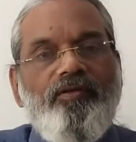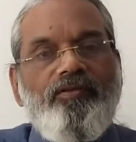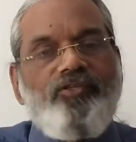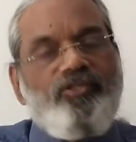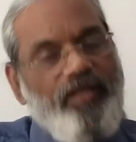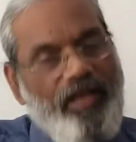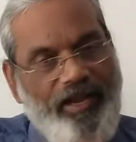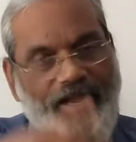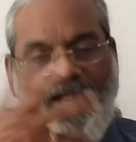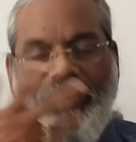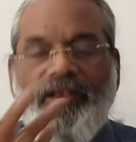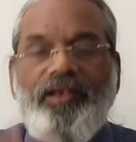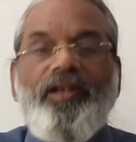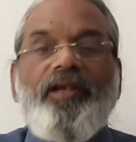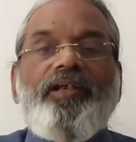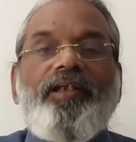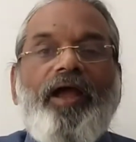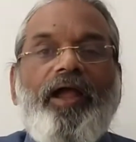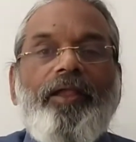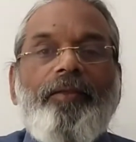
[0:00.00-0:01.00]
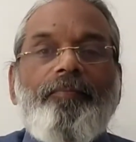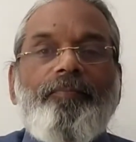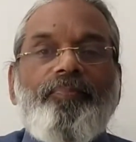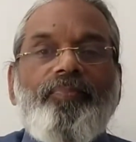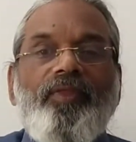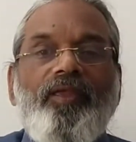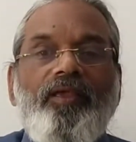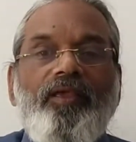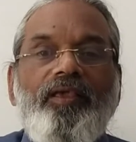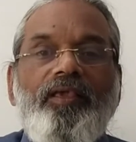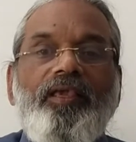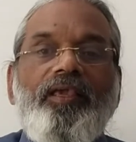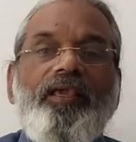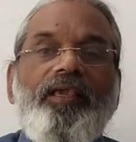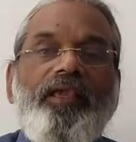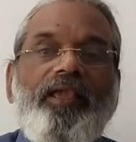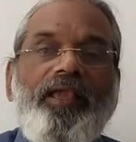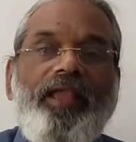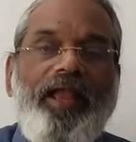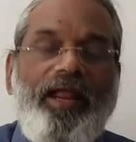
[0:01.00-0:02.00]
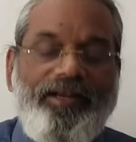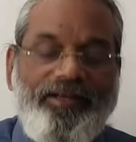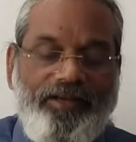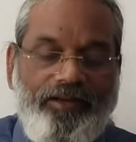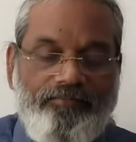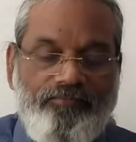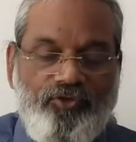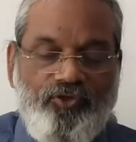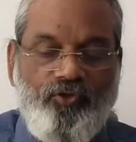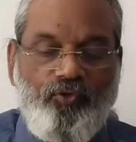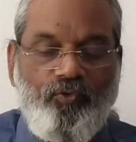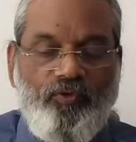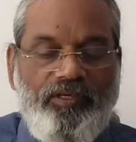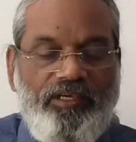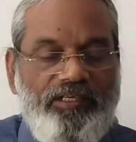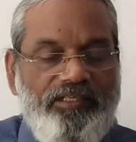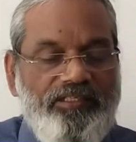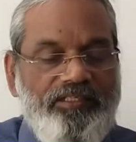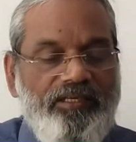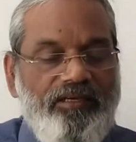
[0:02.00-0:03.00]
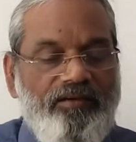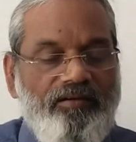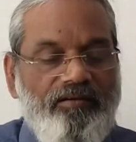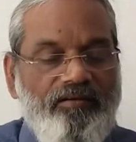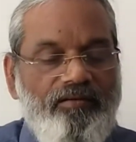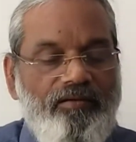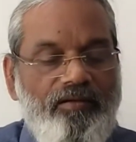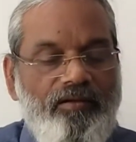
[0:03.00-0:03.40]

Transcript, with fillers: Second time he attempts to kiss her.